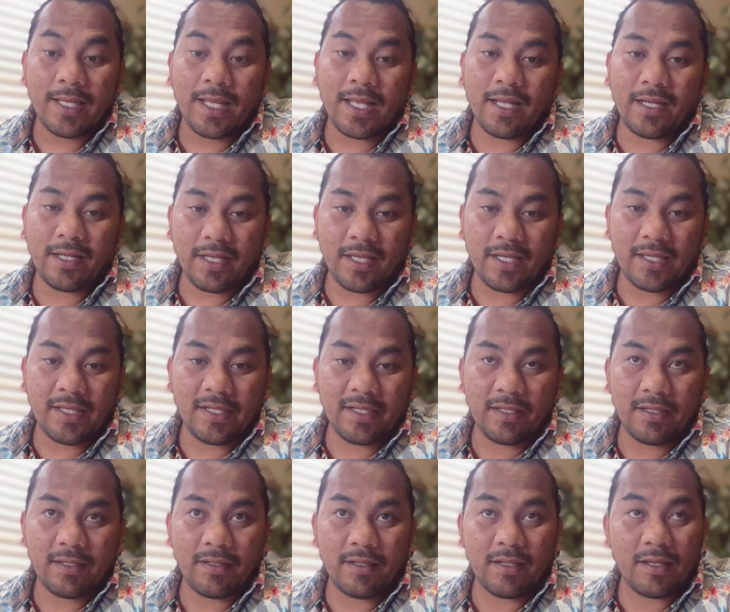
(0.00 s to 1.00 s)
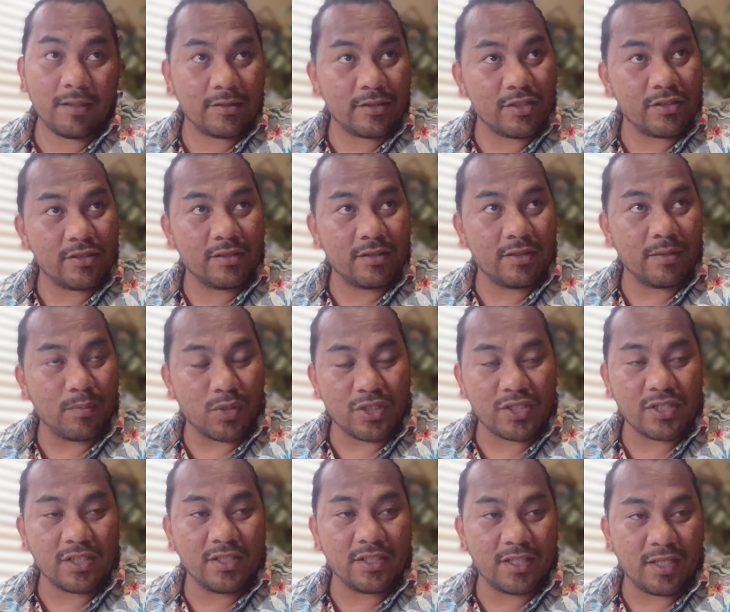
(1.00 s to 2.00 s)
and then not just the
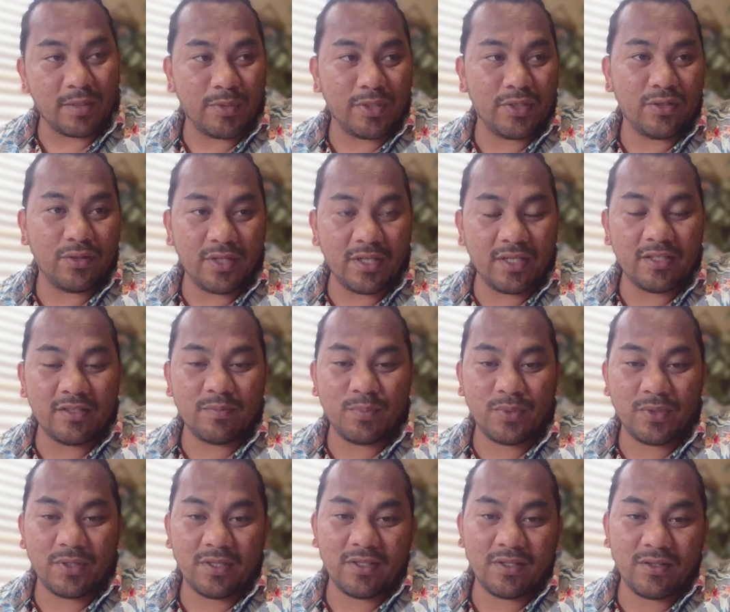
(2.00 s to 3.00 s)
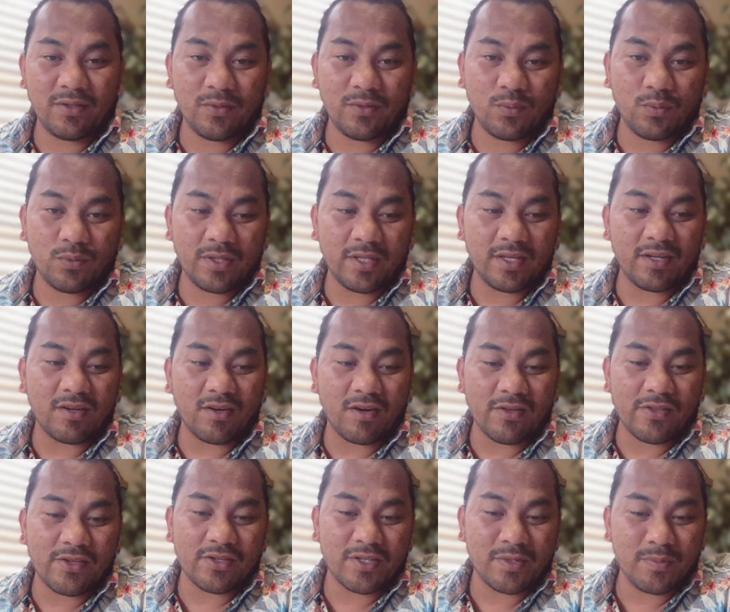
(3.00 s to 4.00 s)
Marshallese communities, but there are
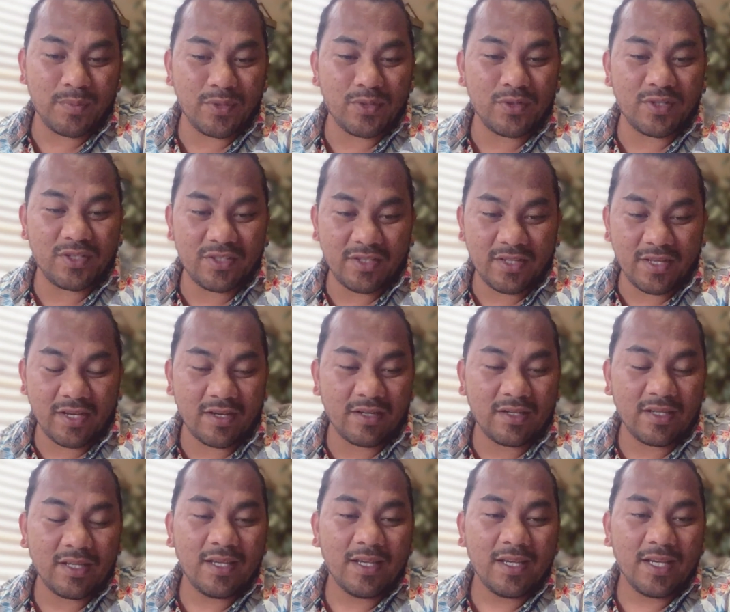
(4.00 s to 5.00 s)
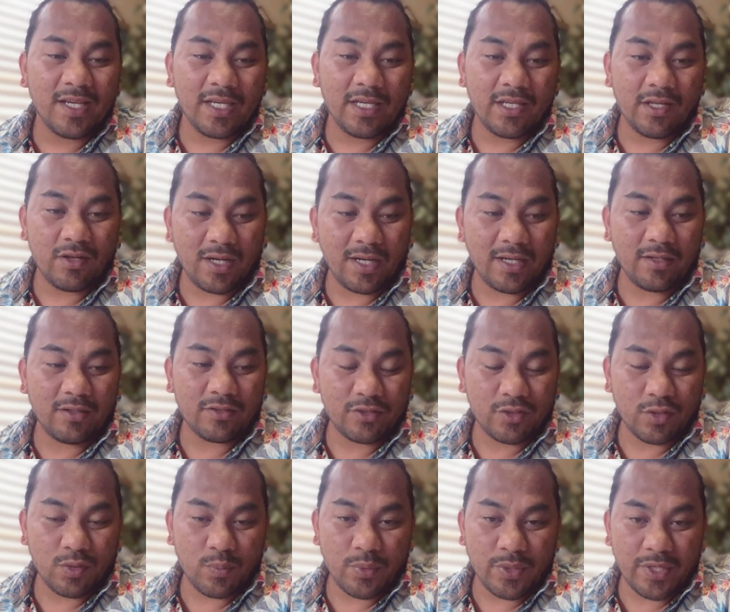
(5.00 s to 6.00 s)
other communities that I
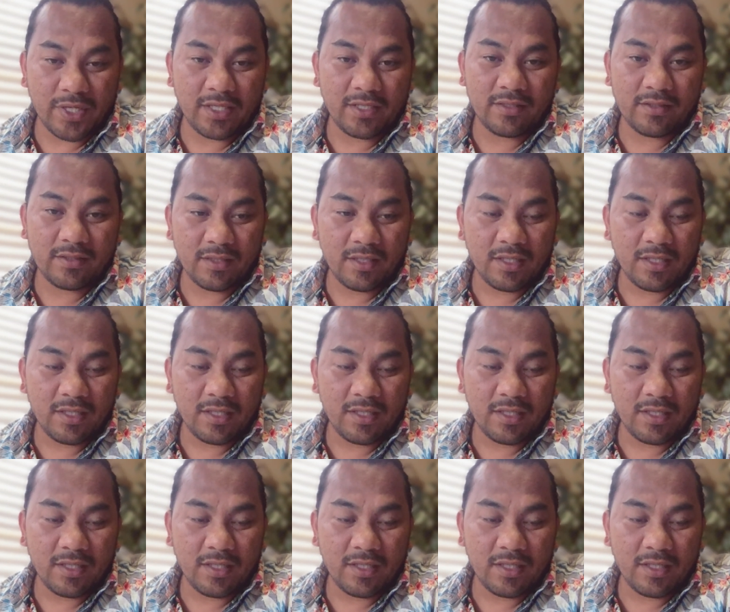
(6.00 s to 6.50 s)
also bring